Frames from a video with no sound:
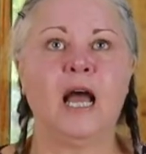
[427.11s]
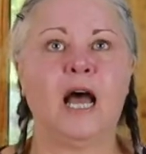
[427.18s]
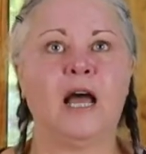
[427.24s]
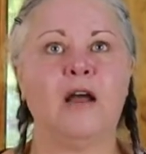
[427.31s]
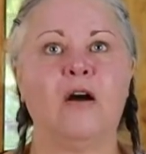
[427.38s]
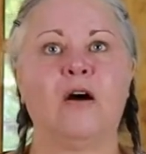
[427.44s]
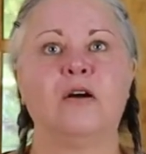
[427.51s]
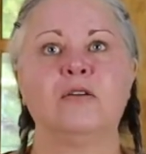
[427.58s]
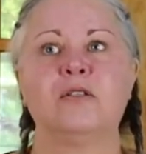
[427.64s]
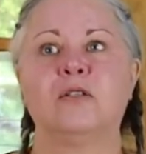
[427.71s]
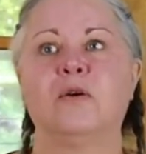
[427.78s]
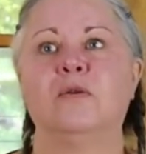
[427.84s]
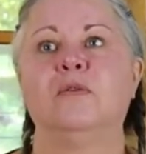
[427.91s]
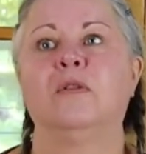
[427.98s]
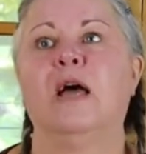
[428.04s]
I
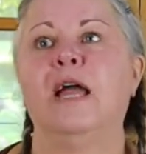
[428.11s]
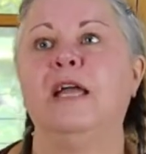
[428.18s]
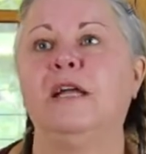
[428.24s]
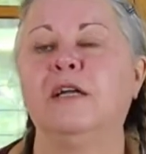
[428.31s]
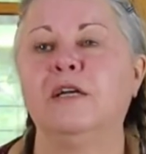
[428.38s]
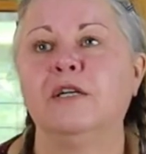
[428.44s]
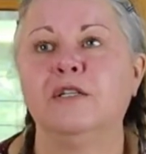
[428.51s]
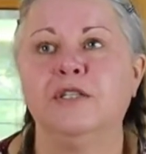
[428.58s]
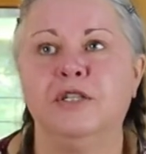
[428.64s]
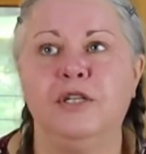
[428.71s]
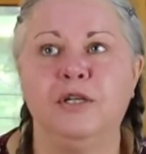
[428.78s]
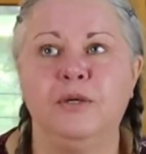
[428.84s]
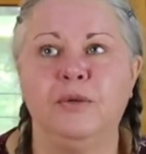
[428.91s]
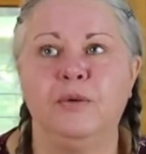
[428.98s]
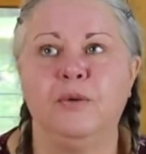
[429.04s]
also like
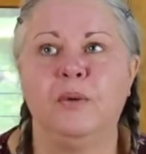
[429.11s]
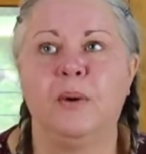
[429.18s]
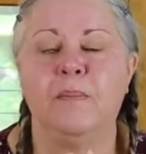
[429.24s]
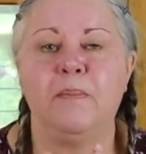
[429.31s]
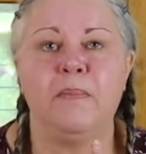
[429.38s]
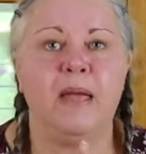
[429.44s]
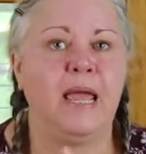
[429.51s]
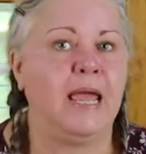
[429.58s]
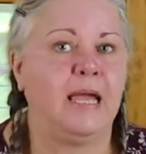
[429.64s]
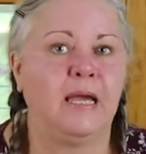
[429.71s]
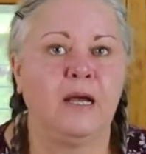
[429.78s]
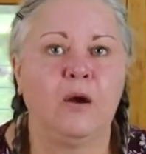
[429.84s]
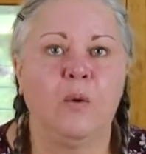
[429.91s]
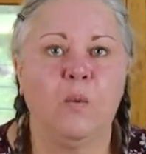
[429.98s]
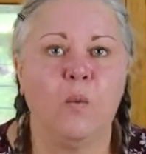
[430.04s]
to
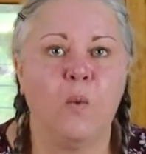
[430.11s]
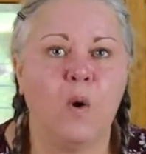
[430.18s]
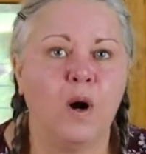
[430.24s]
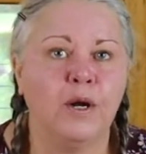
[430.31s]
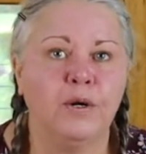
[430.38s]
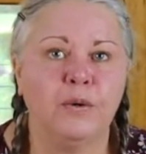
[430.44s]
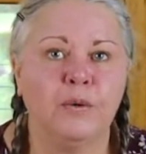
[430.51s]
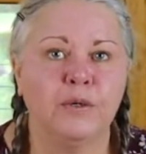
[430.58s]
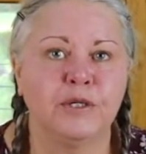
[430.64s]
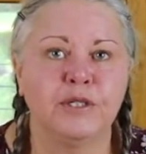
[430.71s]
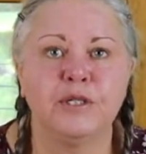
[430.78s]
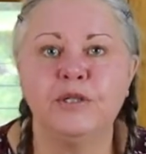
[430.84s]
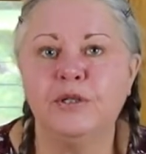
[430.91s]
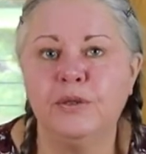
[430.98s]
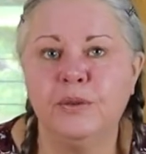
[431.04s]
make 1 or
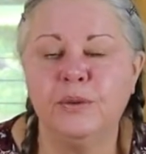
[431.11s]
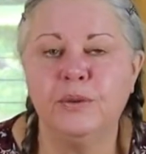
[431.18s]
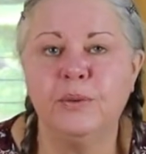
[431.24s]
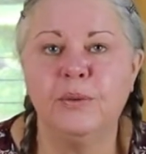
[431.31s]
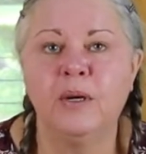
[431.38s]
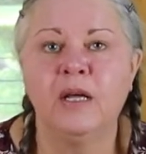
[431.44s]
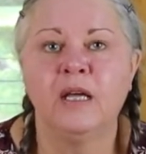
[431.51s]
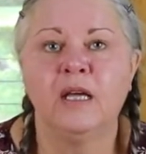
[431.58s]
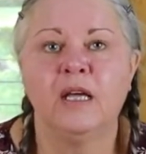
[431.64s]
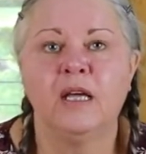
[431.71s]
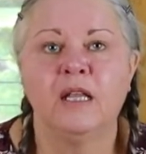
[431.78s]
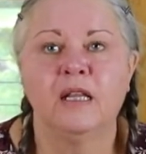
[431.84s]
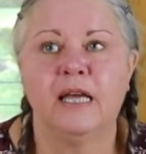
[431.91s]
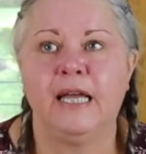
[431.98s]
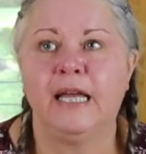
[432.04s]
2
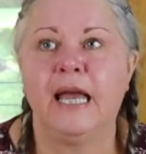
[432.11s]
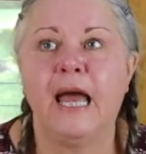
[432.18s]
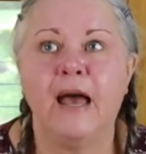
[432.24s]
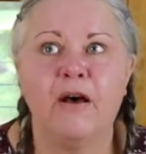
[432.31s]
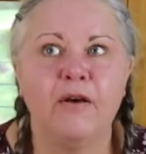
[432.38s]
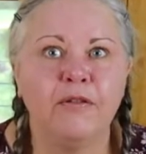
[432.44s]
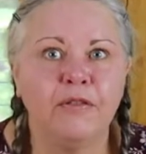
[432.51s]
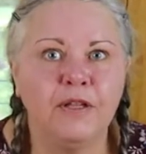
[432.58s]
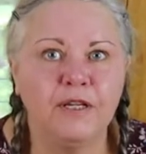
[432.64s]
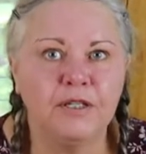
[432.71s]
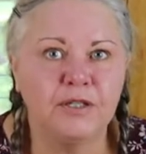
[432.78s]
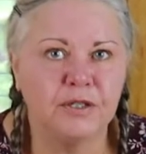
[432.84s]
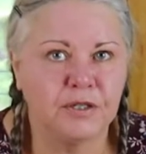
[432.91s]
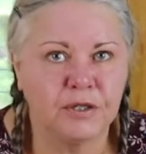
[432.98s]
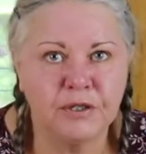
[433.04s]
like healthy
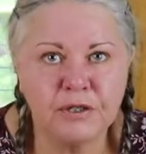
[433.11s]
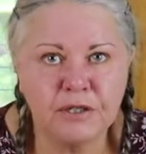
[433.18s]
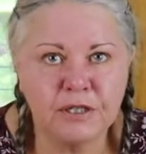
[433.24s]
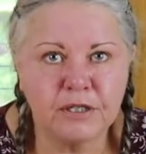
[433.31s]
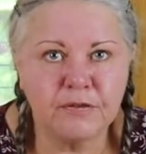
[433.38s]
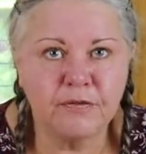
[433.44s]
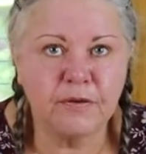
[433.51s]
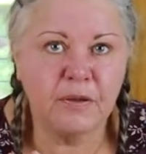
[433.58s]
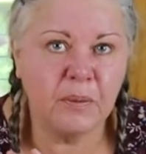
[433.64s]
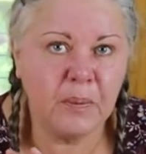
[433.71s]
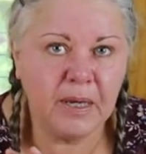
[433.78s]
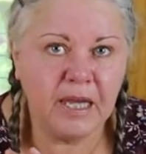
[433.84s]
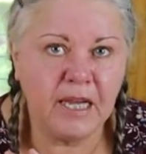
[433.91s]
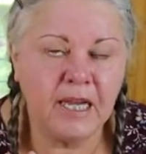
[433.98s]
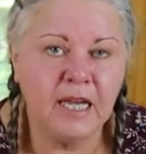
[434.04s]
desserts for the
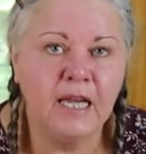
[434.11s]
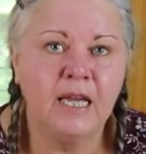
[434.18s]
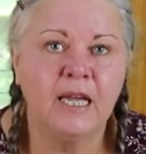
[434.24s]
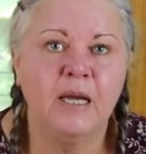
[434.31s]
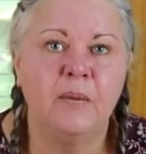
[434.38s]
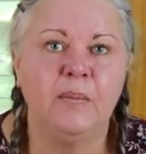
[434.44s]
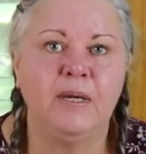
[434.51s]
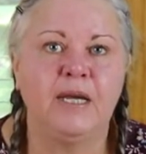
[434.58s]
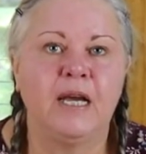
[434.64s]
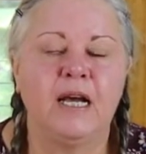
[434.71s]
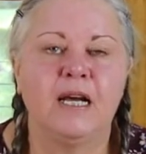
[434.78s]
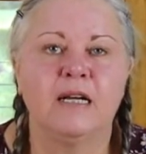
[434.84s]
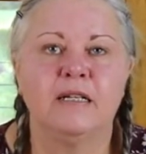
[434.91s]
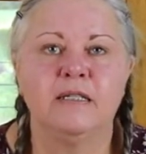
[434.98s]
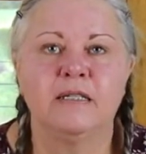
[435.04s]
week,
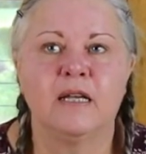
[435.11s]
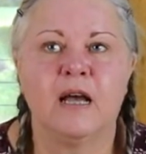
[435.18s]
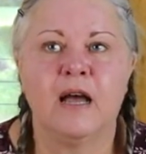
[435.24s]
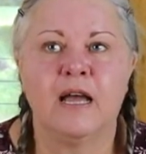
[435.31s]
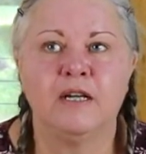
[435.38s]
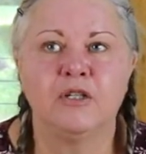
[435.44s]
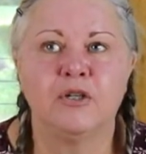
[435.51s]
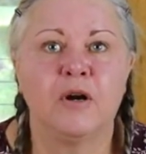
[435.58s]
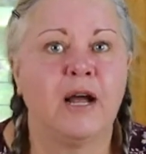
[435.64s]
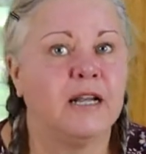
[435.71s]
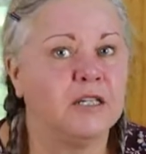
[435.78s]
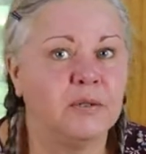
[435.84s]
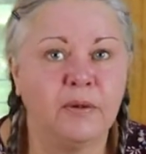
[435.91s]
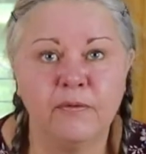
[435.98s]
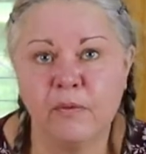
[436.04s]
because I try
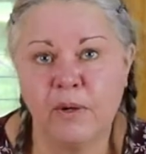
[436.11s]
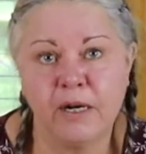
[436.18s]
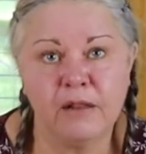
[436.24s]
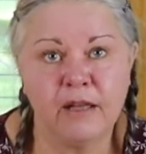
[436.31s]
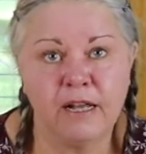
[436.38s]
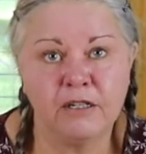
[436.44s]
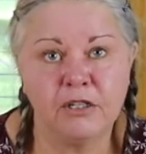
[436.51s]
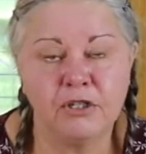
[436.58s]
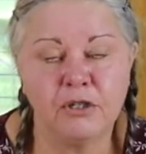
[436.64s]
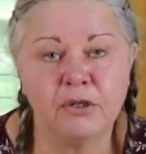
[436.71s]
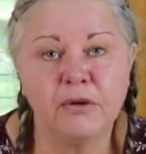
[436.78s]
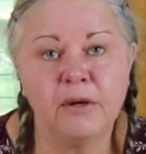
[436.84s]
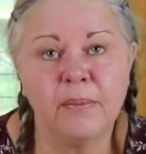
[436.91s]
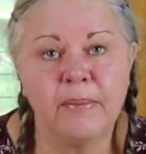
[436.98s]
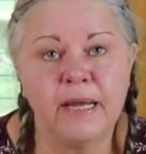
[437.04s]
to avoid a lot of
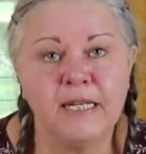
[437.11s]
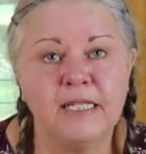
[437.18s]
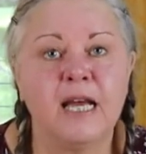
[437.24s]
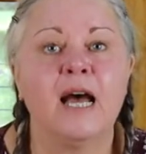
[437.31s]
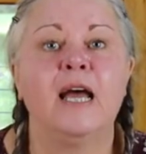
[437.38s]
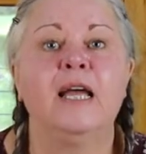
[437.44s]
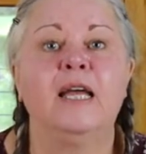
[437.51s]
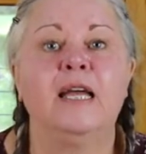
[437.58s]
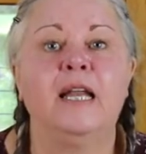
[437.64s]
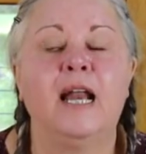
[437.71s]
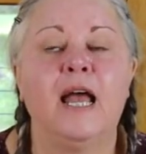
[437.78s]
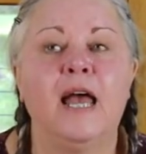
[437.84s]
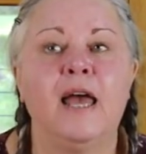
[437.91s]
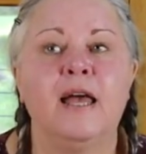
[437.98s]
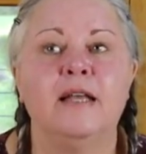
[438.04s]
sugar in my diet,
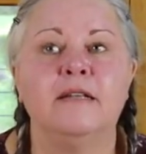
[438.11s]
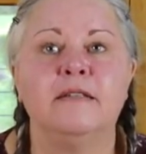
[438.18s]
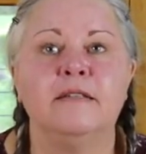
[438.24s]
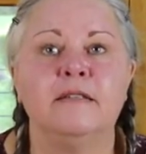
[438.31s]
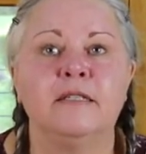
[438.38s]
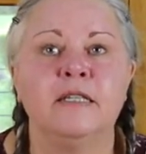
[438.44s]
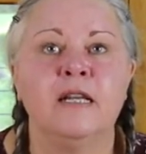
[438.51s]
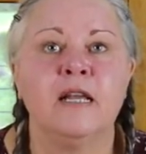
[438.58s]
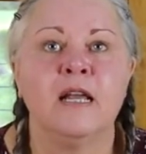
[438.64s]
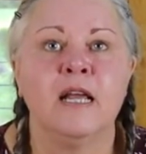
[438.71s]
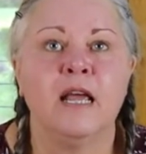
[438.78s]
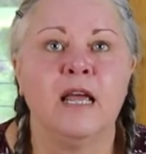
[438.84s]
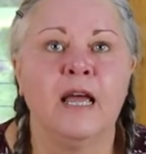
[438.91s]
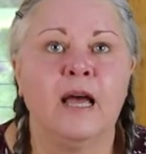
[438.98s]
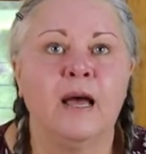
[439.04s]
and
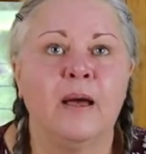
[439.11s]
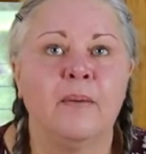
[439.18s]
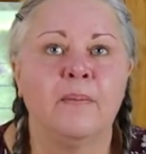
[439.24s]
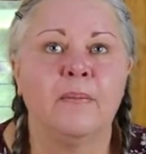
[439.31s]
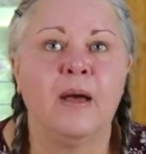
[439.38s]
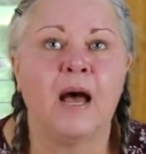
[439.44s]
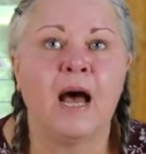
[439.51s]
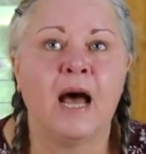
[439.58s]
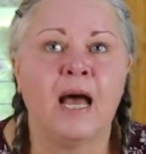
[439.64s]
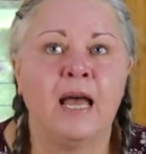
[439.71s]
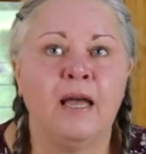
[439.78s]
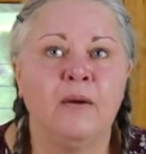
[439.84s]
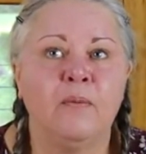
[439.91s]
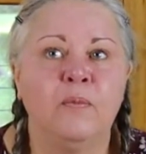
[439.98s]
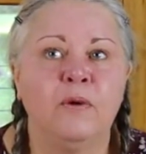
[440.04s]

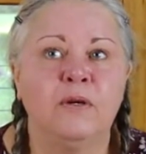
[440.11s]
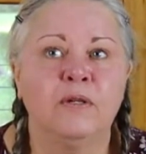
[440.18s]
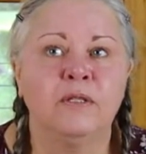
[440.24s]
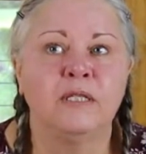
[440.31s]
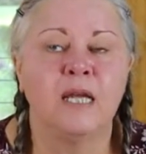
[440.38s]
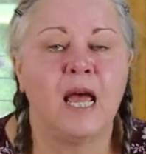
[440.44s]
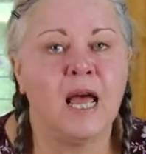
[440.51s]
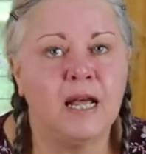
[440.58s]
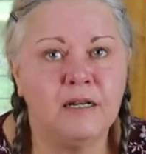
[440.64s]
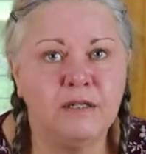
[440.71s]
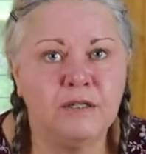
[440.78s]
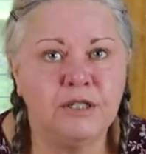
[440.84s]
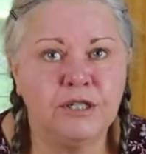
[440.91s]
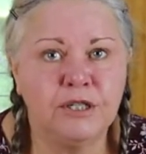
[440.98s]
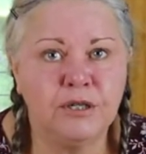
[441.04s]
I will
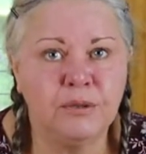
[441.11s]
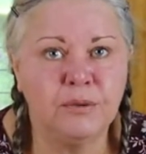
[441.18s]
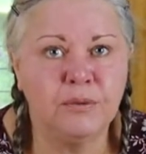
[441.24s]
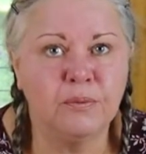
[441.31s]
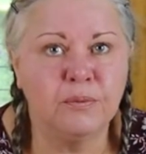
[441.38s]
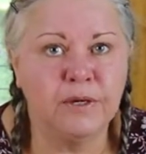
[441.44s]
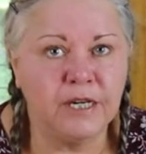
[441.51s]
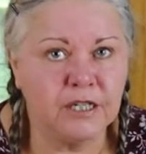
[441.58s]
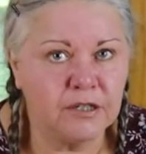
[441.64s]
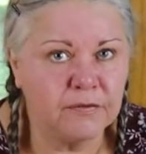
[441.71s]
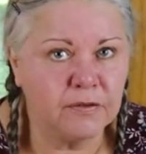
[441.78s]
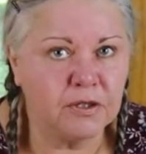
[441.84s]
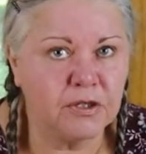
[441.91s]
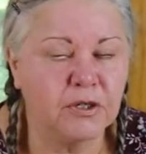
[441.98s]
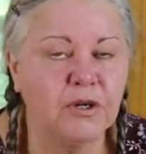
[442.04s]
tend to reach
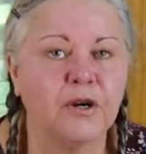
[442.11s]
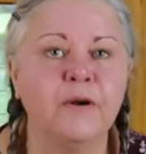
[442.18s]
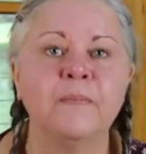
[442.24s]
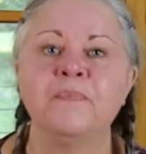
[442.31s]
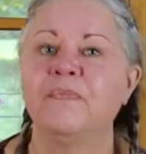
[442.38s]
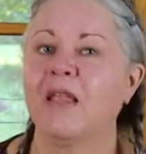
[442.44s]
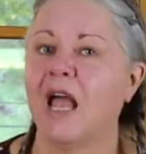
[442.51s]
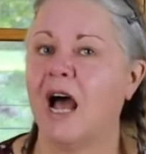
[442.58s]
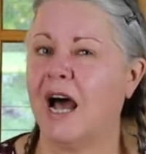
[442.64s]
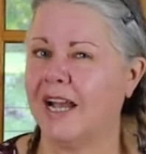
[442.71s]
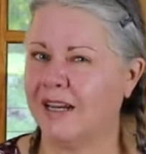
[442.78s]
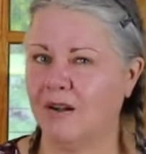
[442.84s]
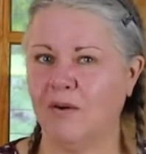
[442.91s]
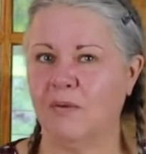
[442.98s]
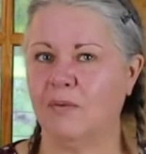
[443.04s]
for sugar.
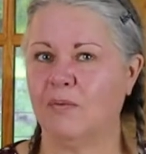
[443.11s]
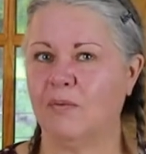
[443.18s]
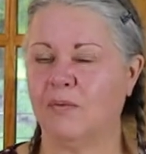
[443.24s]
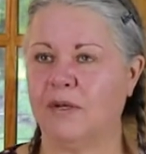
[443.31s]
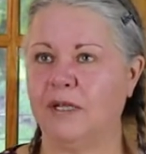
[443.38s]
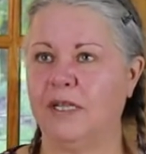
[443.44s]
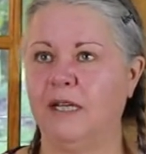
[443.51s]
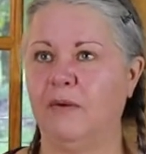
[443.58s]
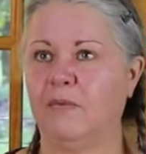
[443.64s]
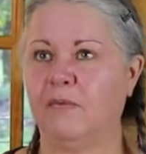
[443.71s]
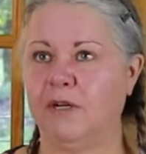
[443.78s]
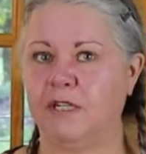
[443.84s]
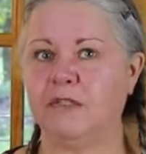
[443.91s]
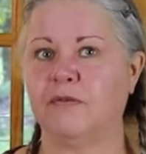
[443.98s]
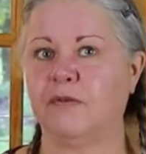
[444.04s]
I don't really
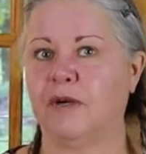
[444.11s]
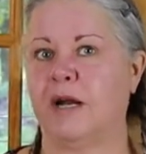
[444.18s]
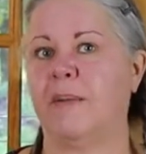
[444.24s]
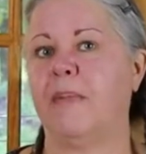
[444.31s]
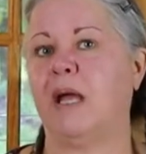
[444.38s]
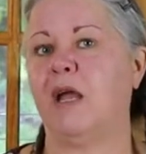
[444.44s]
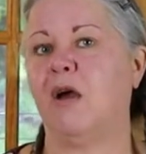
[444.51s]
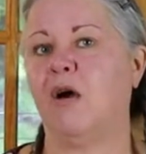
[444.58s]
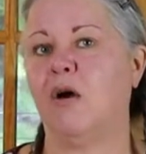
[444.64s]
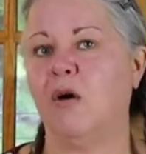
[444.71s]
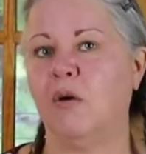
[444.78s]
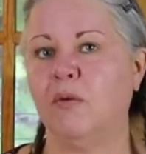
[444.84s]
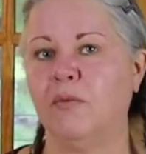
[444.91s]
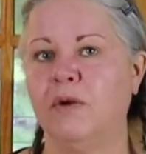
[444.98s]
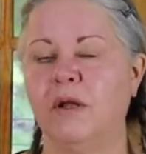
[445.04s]
reach for it on my
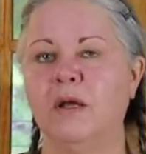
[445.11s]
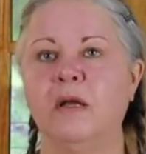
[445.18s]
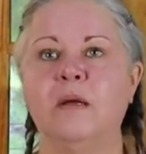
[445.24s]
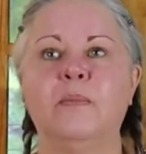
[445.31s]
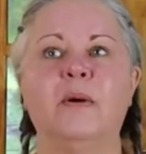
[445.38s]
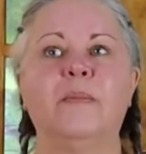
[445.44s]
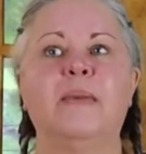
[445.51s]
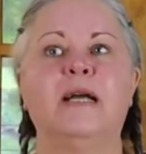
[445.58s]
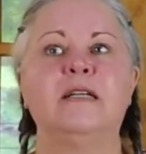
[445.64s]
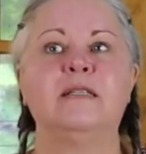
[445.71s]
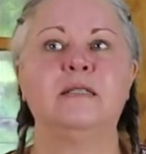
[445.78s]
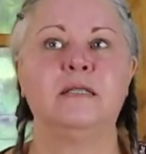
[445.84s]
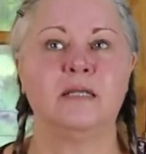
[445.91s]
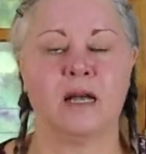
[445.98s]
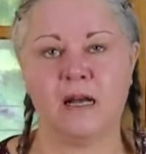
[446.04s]
own, but my
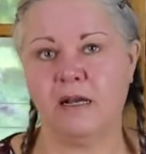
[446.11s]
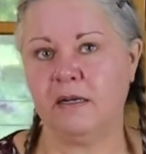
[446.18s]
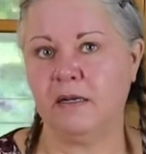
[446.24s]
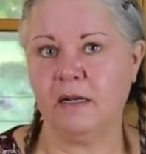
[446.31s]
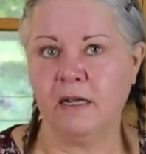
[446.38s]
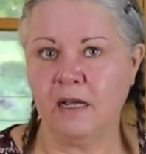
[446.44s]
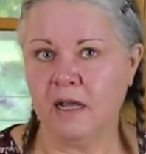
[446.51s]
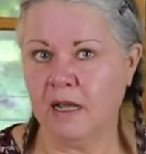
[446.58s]
son